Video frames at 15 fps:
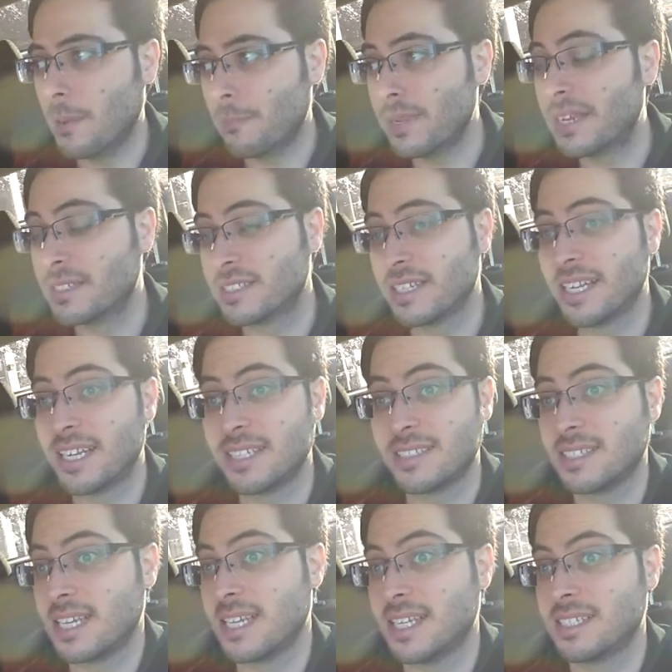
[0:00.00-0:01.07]
because it
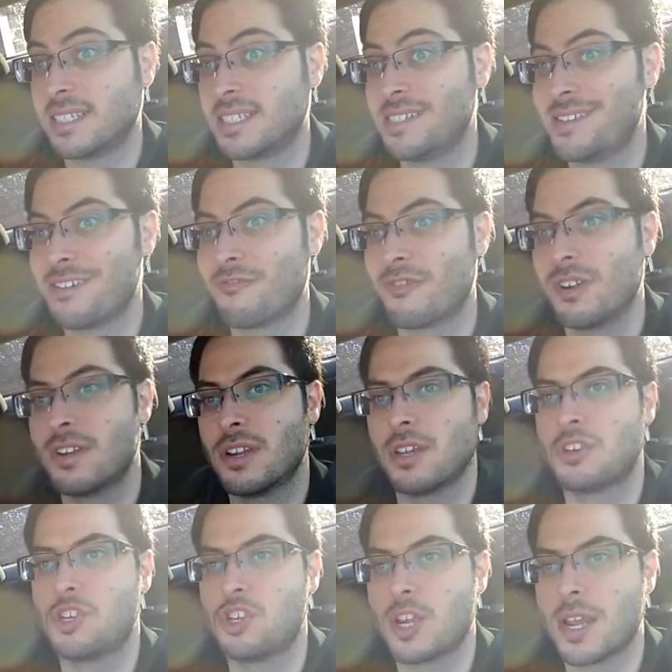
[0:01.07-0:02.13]
is a
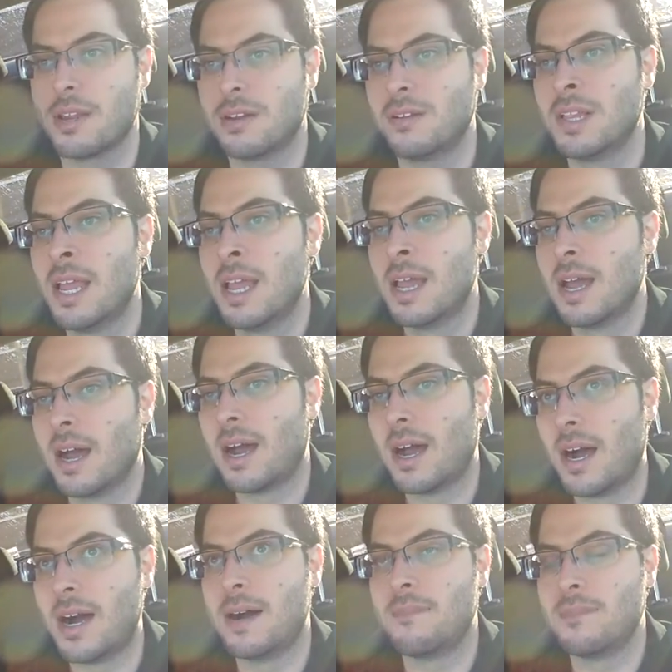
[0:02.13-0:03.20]
different channel.
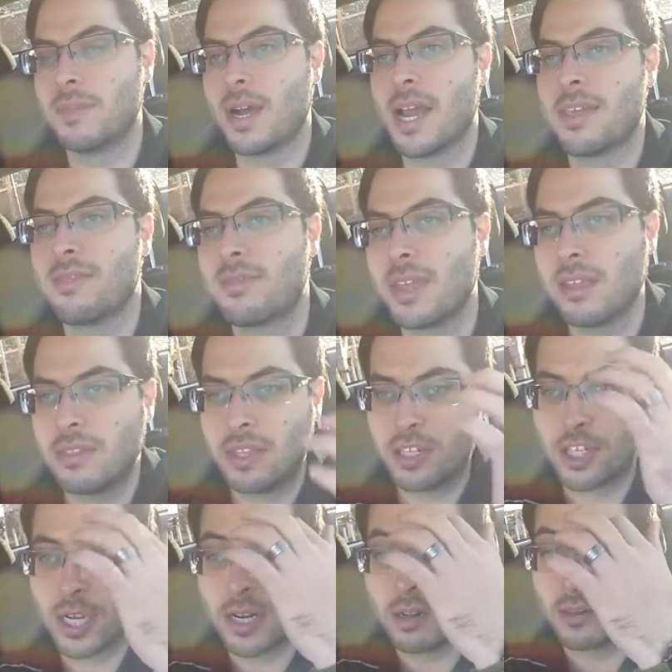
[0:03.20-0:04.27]
I think the
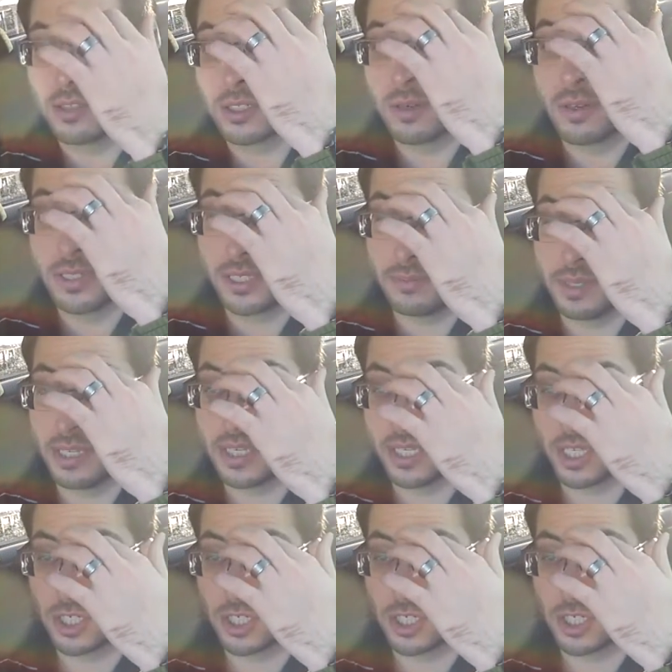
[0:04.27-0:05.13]
channel is going to be